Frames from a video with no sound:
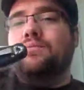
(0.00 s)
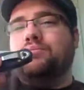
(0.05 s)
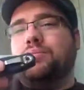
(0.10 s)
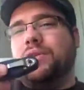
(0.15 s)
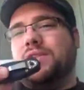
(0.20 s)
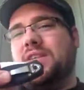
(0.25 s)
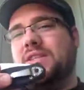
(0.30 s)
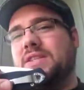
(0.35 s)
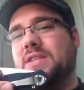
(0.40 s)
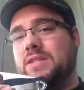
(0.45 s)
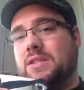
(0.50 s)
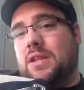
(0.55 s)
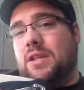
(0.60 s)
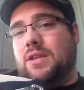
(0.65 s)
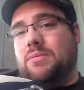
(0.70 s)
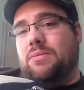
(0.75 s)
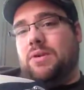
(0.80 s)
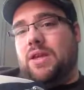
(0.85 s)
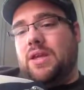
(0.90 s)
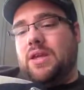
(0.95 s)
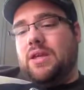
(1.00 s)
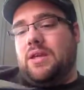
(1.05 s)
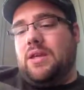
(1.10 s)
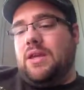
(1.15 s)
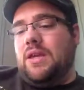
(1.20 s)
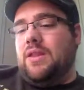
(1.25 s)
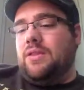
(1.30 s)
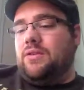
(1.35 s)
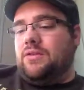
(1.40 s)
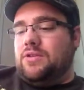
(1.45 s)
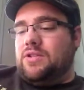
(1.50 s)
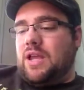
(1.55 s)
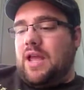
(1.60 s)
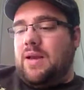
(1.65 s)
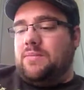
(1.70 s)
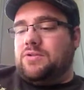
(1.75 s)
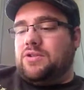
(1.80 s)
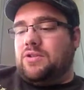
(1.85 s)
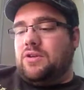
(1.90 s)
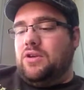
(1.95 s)
but this is going to be it. There's
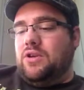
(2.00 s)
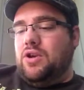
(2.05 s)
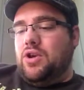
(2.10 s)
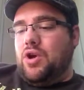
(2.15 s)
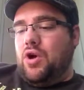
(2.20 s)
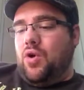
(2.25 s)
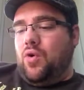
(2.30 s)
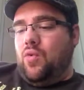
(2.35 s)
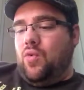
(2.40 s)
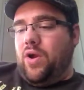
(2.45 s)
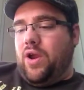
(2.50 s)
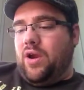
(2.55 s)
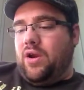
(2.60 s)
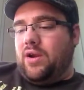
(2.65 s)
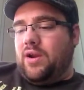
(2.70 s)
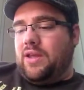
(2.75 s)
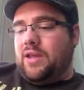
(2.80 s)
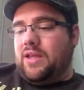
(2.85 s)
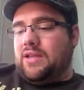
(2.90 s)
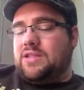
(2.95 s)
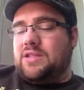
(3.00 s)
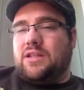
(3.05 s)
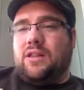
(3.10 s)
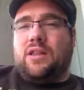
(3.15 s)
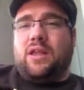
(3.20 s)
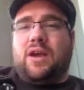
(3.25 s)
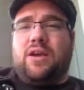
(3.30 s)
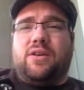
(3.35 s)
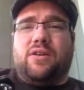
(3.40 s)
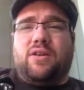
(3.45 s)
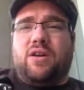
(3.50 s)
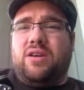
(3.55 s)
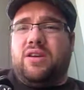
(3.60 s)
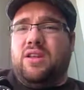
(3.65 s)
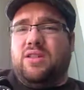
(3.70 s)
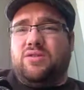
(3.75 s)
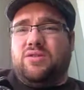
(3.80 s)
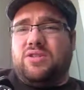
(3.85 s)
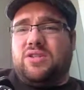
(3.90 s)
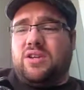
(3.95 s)
absolutely no wear against the liner on
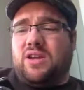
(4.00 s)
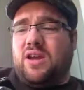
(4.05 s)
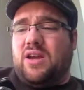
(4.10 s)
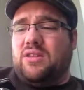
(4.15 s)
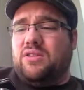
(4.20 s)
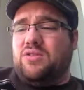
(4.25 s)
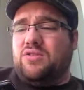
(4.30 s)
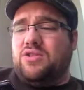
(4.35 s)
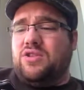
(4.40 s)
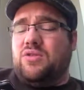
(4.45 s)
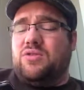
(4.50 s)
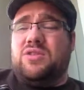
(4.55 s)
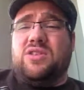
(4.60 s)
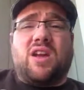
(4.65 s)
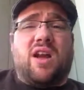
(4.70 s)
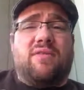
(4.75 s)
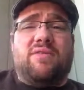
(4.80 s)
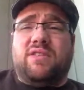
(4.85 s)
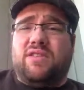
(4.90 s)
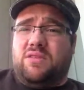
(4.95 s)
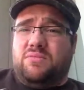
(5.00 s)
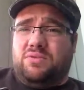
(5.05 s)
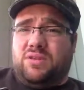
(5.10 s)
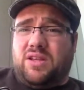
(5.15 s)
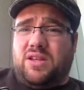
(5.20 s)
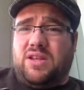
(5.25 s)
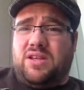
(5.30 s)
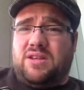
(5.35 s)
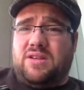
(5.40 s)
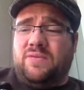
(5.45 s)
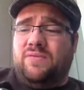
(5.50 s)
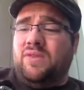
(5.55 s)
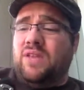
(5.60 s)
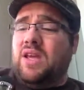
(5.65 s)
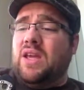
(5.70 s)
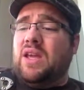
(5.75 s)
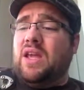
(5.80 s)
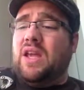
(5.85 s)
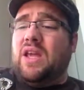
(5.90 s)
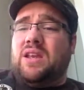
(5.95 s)
either side. There's no scuffing the blade.
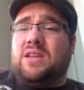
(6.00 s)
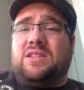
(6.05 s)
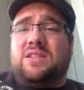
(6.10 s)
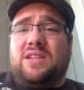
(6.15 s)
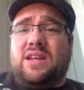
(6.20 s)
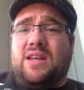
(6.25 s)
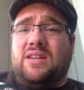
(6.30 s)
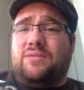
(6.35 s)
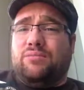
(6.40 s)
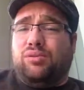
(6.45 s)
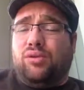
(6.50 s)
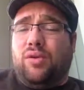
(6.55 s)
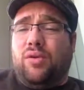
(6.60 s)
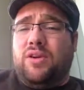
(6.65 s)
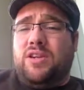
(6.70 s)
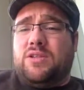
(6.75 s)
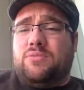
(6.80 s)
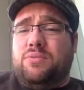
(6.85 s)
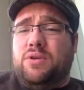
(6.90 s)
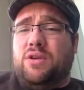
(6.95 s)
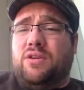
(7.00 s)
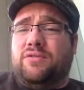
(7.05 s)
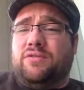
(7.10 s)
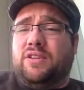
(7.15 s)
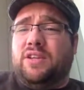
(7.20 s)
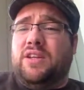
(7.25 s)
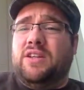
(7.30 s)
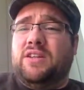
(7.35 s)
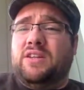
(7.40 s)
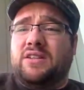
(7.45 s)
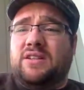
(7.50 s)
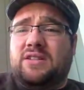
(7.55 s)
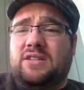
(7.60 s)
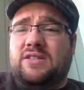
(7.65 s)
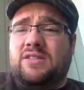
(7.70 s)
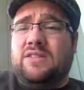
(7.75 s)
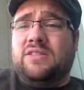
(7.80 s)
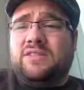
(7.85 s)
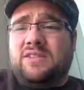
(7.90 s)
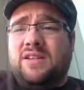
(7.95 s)
It deploys beautifully
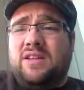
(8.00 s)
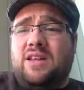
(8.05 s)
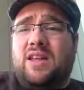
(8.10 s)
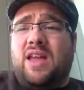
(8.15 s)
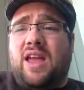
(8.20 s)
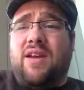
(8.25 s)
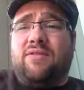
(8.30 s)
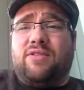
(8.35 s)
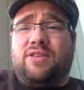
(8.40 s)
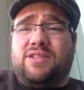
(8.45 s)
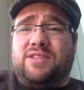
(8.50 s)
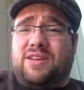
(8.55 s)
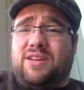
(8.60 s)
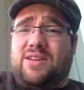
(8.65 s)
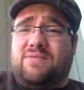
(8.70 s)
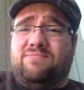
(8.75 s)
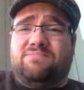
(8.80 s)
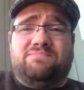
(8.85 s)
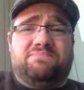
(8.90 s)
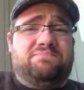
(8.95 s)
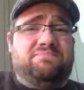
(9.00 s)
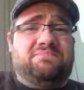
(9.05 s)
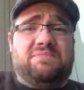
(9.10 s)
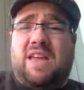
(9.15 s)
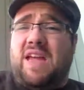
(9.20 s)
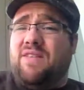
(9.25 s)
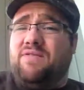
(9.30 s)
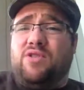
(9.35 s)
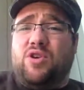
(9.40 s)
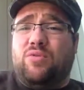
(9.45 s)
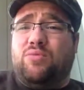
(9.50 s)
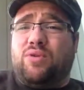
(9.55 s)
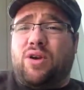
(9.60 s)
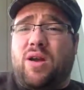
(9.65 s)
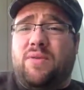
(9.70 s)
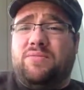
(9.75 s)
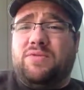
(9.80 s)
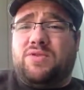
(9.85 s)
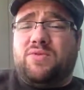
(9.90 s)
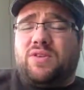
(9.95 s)
every time. Have no
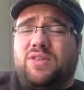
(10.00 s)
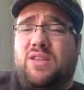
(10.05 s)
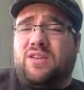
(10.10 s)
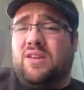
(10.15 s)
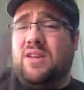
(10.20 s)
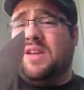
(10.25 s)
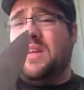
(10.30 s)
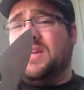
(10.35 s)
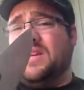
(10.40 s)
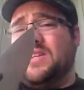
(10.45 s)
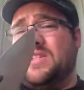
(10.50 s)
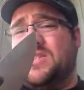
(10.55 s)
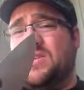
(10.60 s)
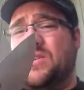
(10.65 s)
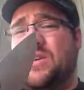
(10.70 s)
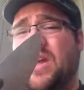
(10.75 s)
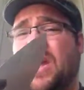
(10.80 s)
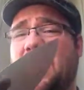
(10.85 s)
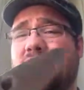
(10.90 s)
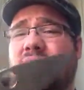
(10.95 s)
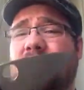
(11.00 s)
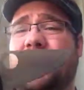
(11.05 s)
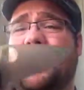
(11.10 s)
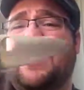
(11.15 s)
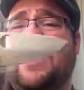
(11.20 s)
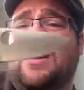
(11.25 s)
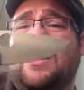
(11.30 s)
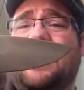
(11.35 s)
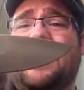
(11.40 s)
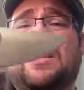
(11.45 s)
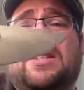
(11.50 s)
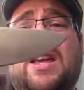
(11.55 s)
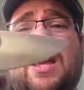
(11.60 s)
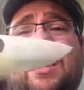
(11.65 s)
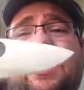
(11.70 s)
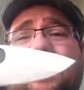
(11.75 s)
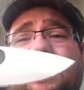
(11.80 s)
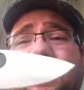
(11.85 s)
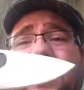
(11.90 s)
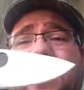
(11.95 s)
problems with it. So again, take
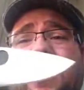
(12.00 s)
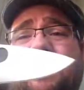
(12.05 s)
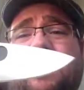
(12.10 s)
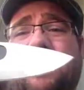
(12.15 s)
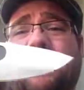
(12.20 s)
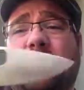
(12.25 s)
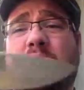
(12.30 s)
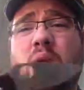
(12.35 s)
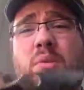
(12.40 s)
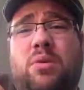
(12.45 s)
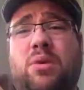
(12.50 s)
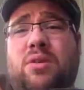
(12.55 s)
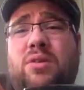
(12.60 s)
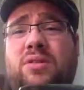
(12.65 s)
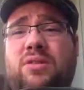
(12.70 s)
it or leave it. Remember,